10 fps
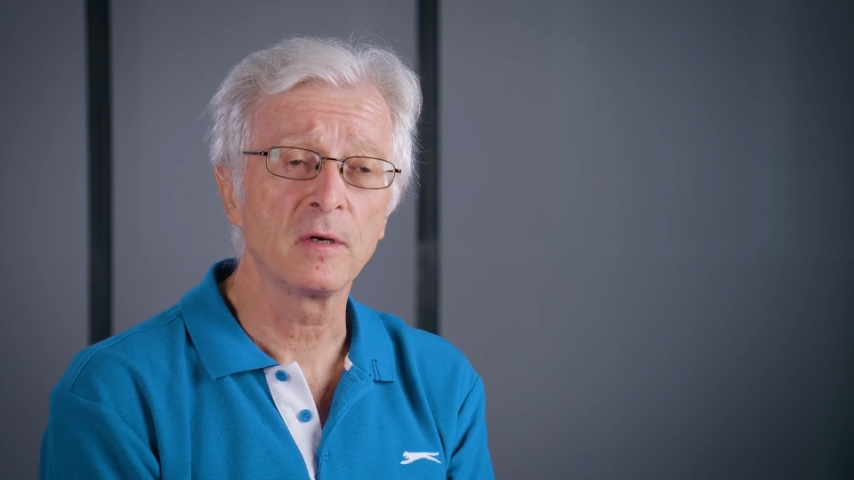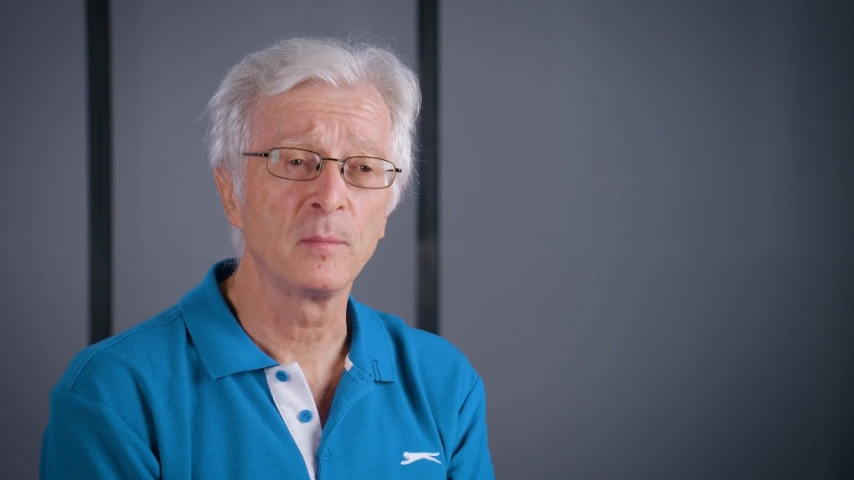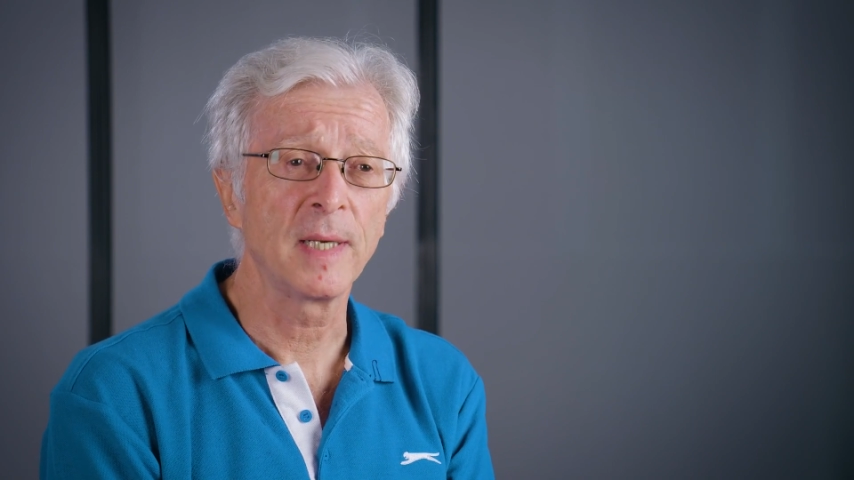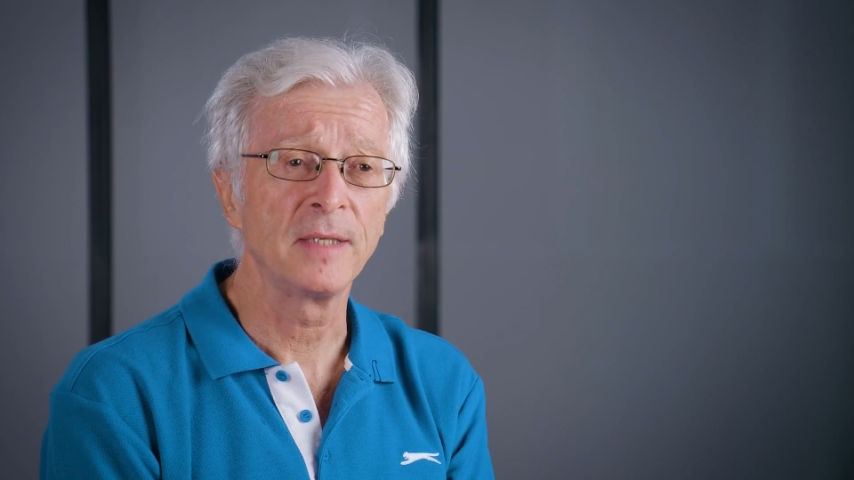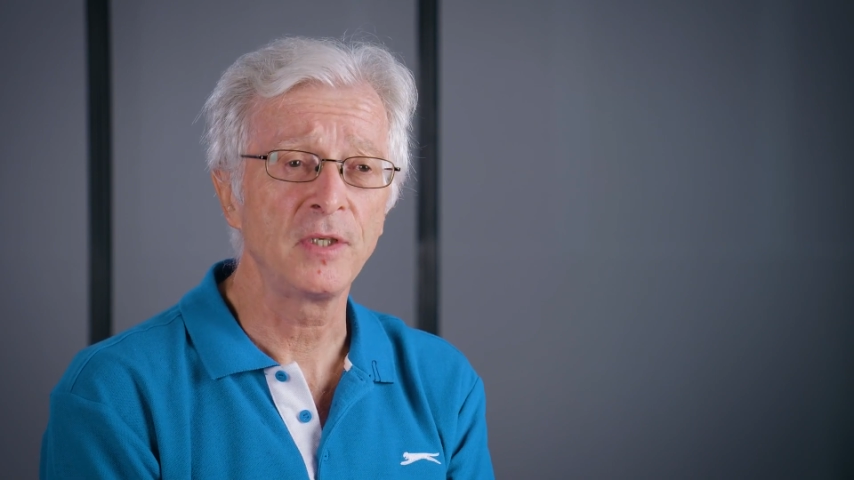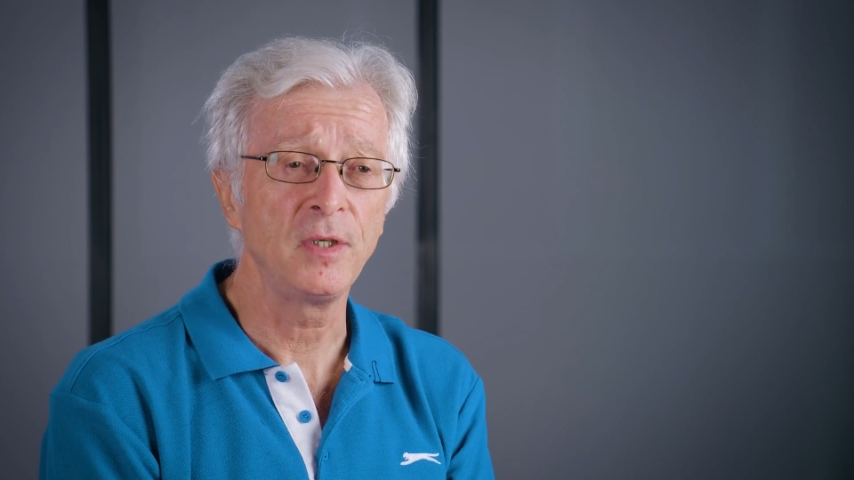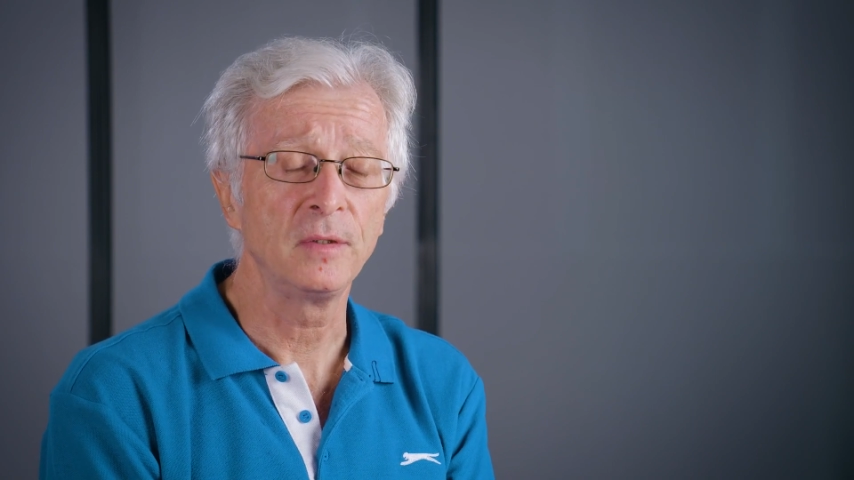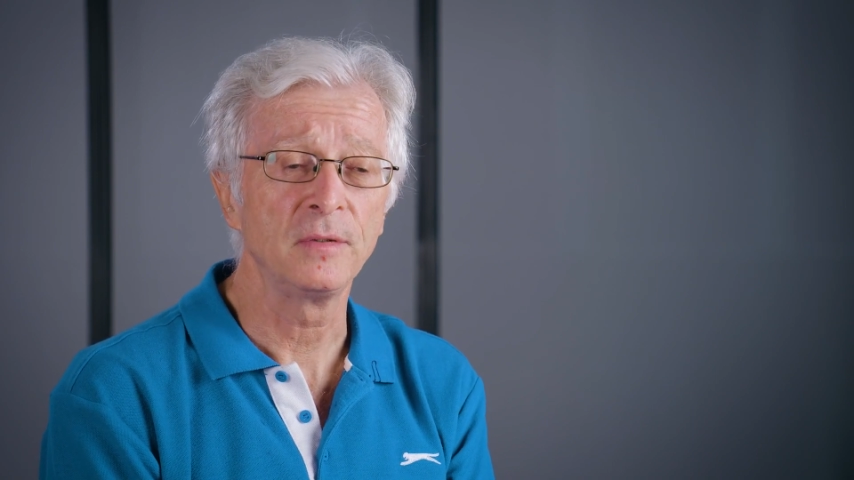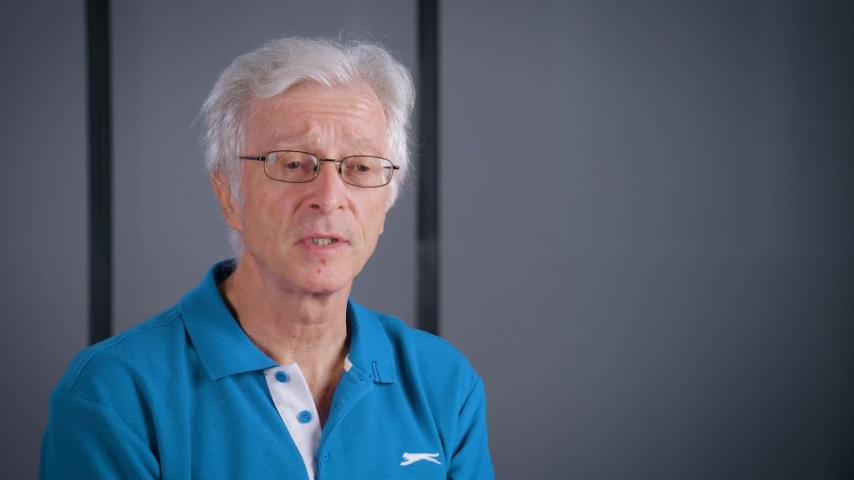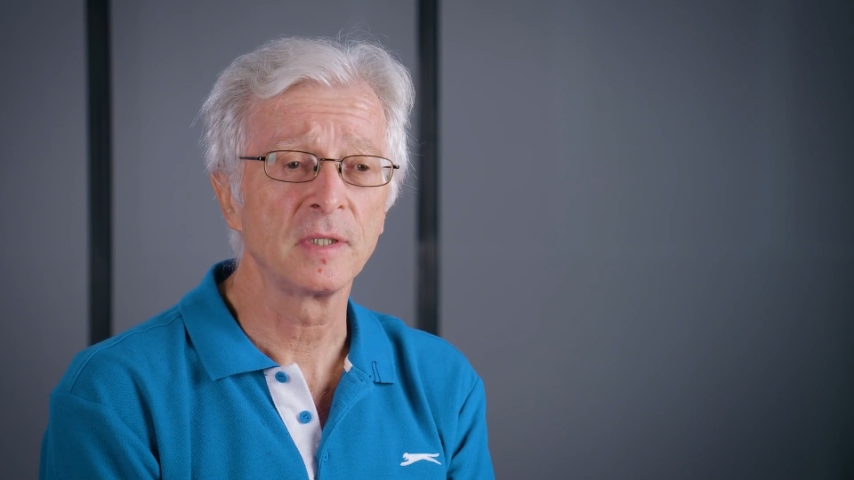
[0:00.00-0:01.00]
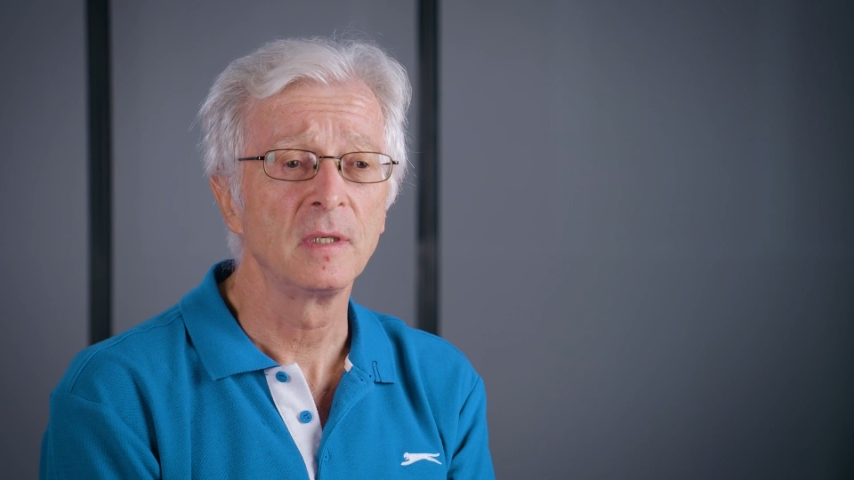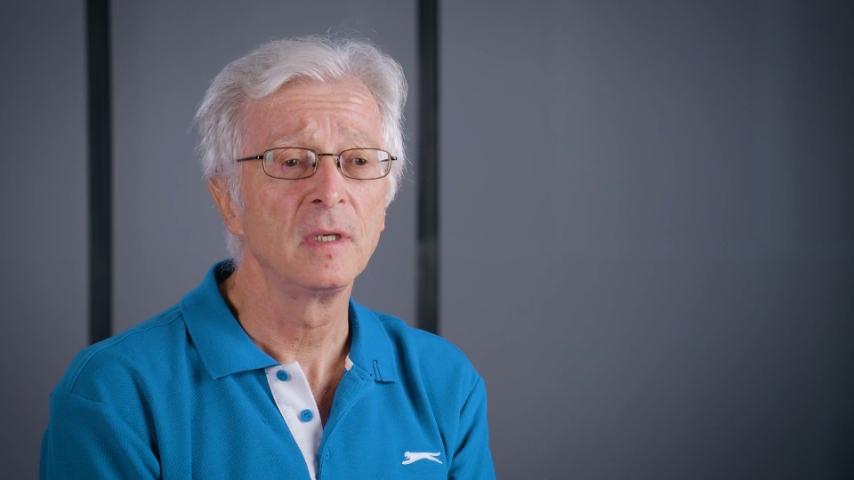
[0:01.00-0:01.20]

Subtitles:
compounds are used